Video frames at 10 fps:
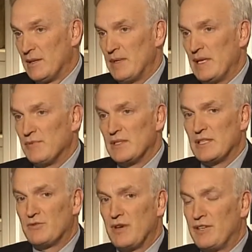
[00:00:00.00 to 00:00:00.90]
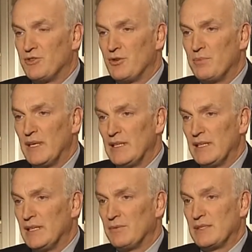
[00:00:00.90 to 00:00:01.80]
I mean, it was a trade show
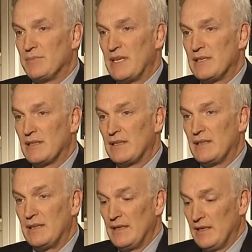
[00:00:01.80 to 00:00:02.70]
building that was basically